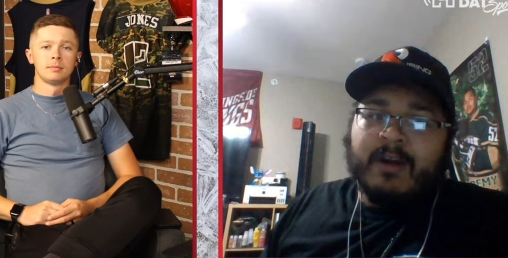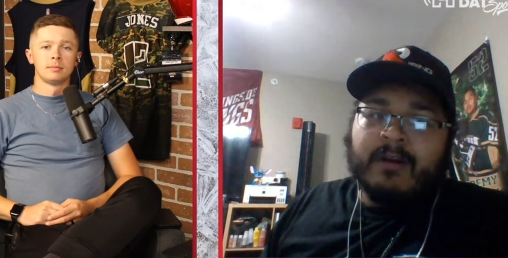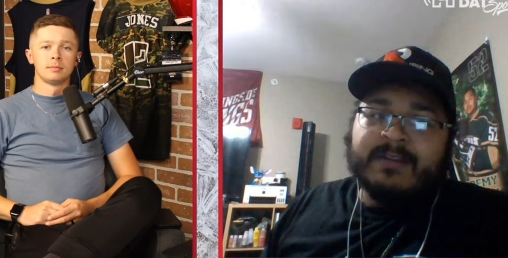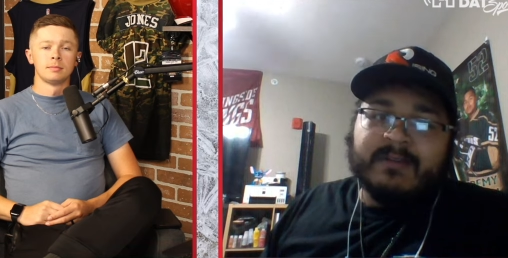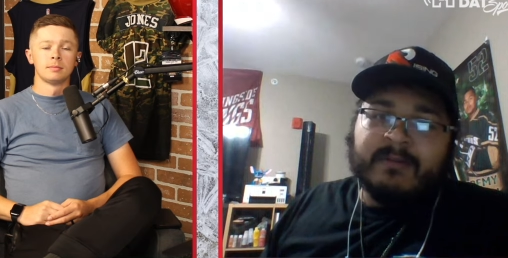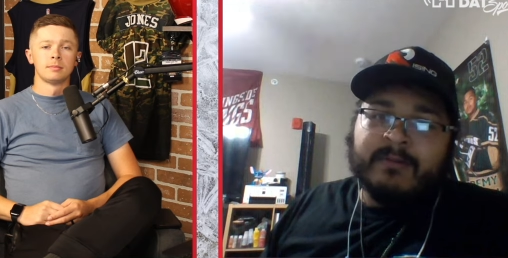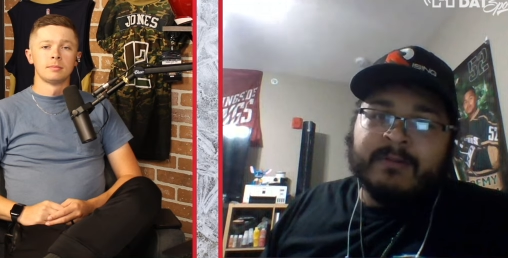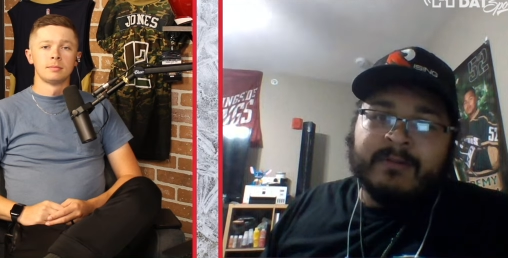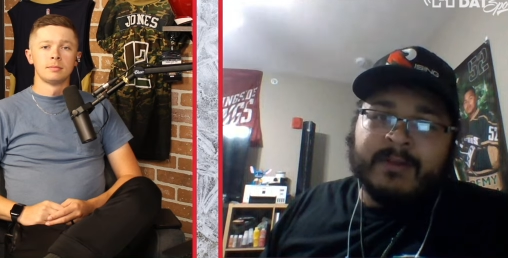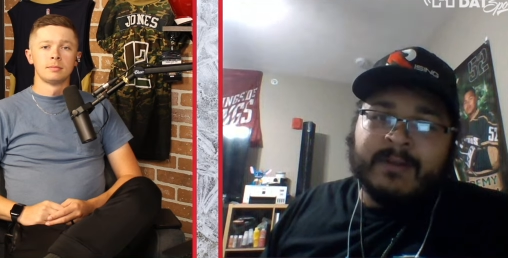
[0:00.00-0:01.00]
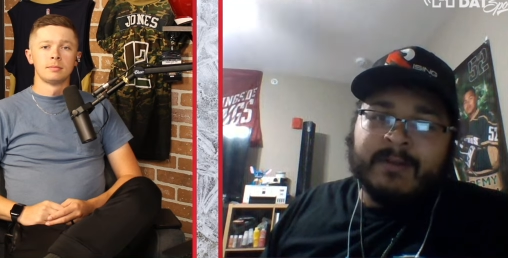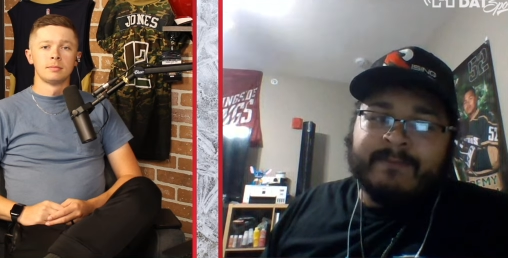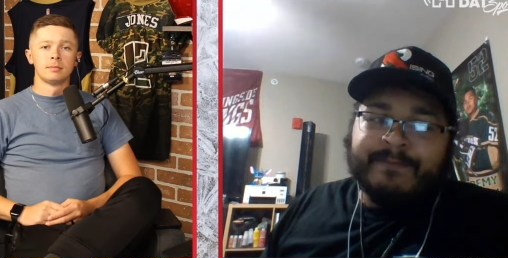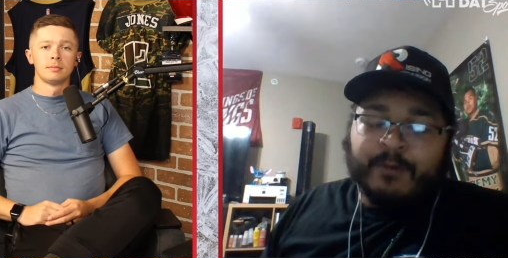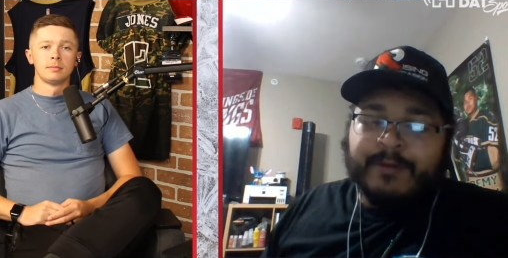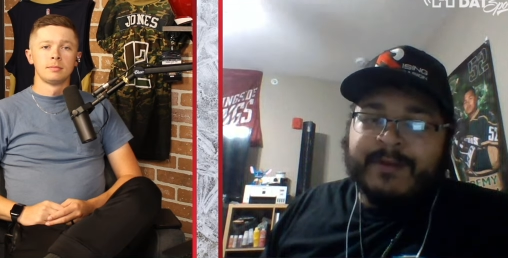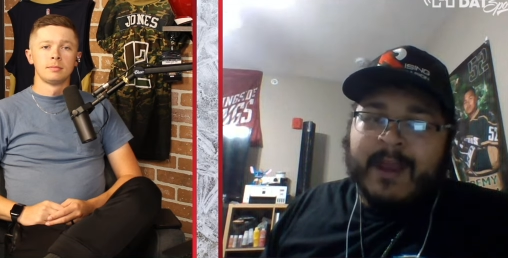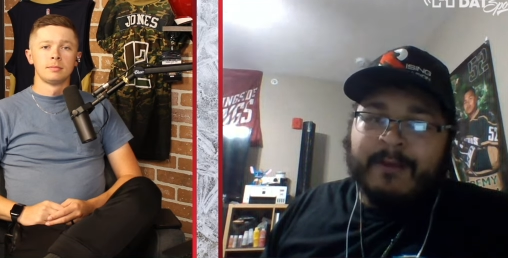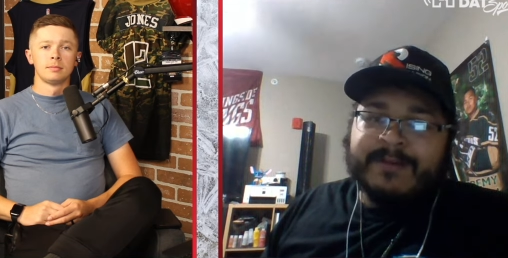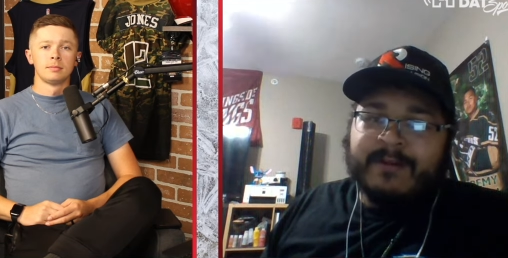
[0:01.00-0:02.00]
Speaker 1: Sharks or the or the
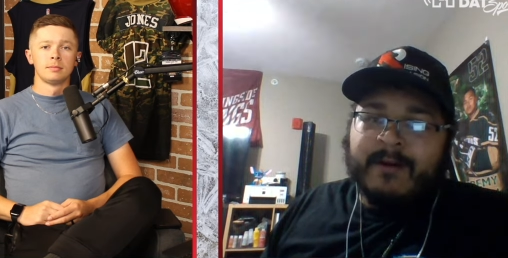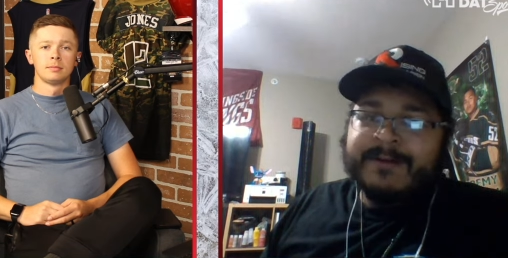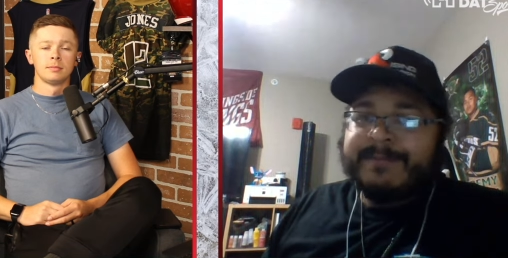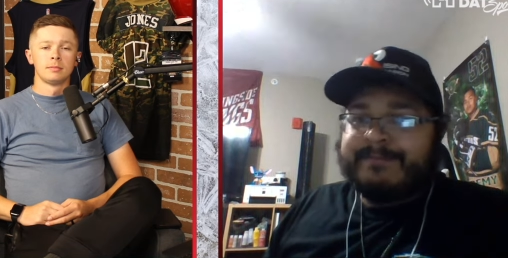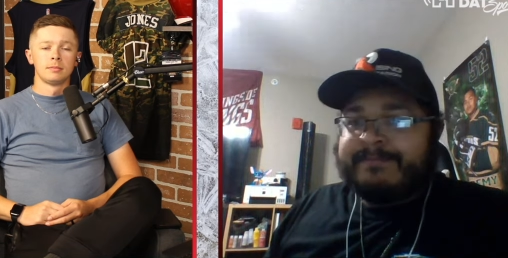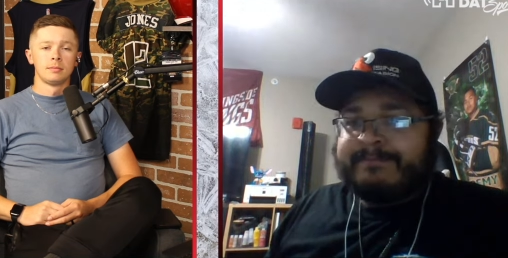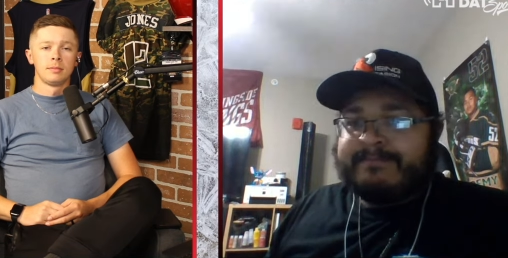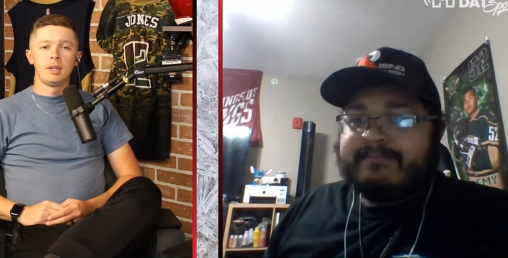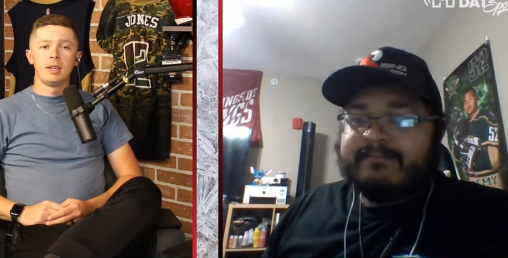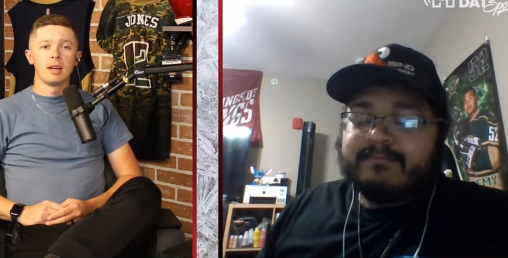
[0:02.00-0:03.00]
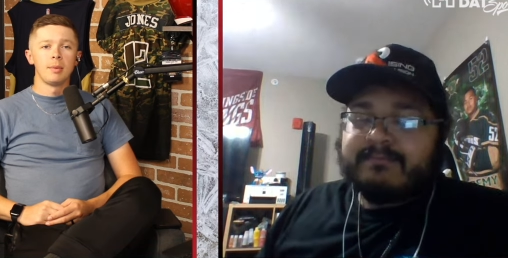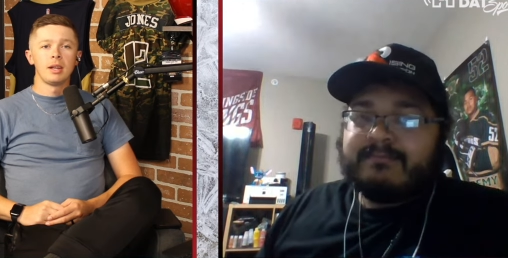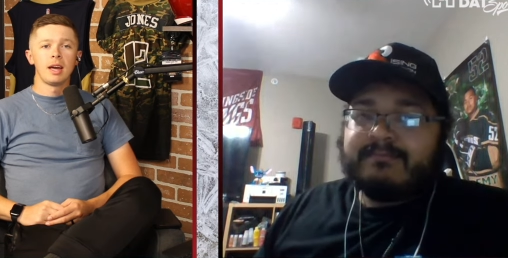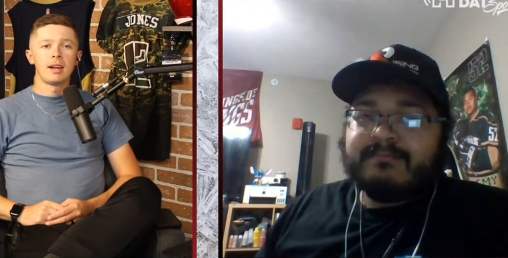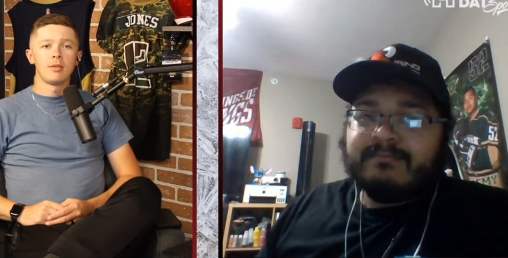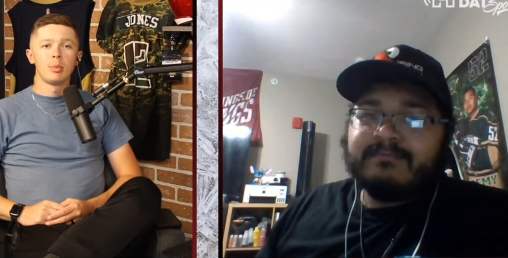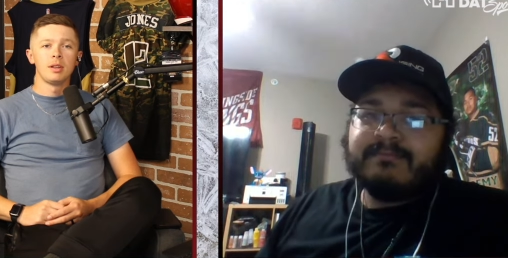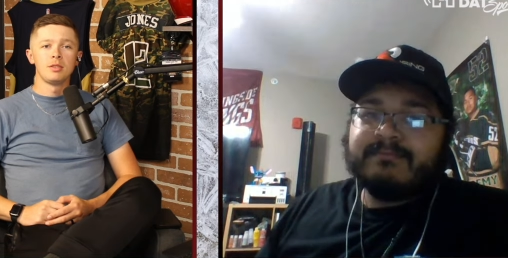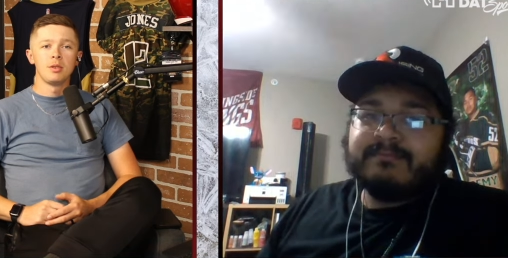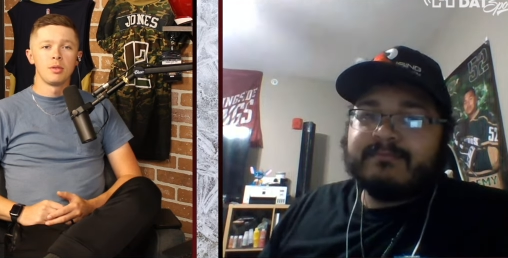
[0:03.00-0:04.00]
Dallas Stars.
Speaker 2: Yeah, I mean, not
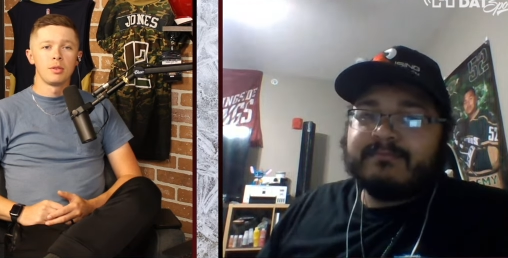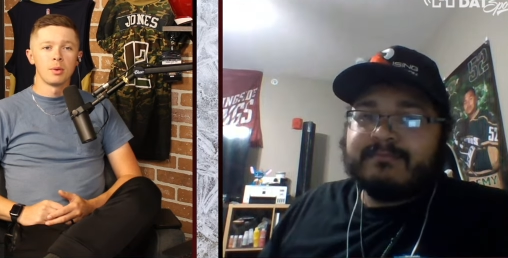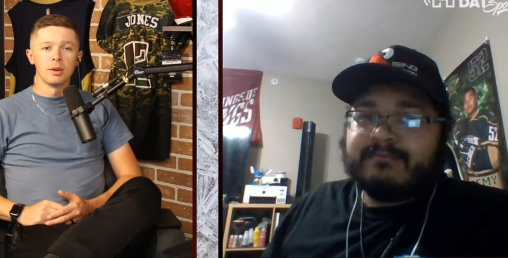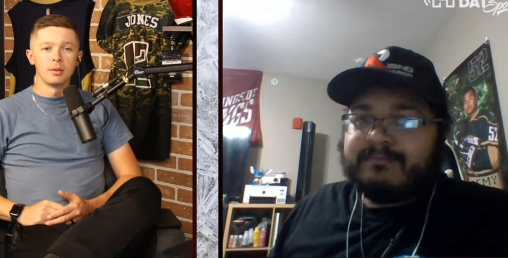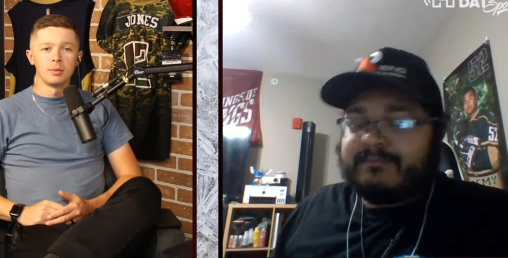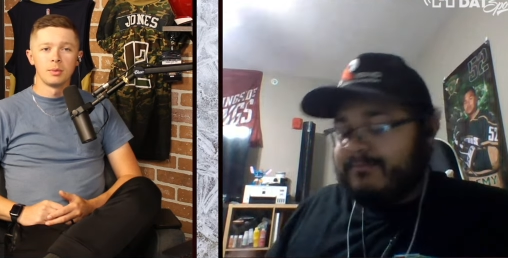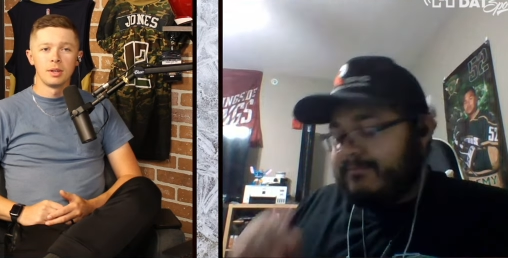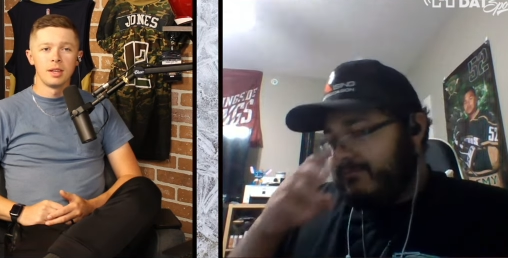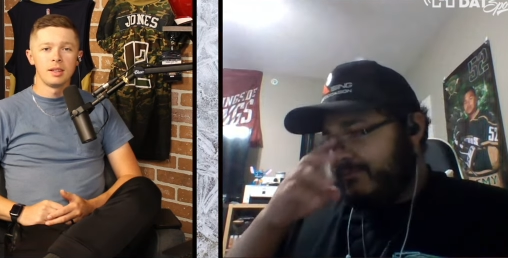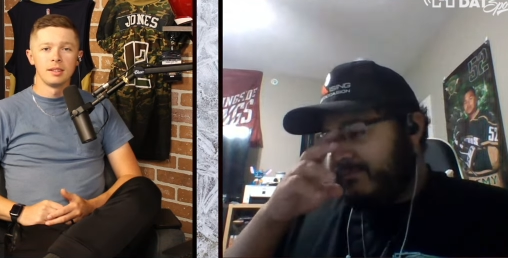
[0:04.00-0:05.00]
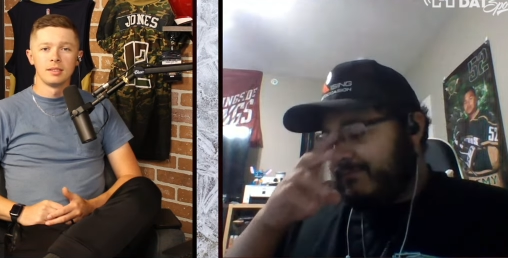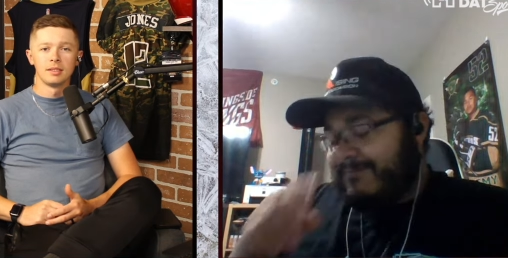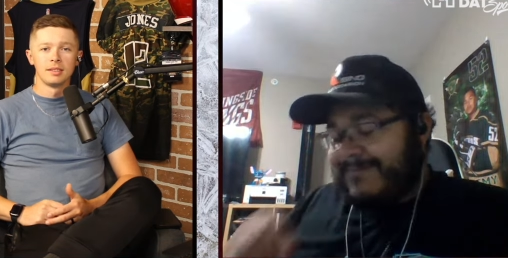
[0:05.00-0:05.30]
everybody's Joe Thornton, where they can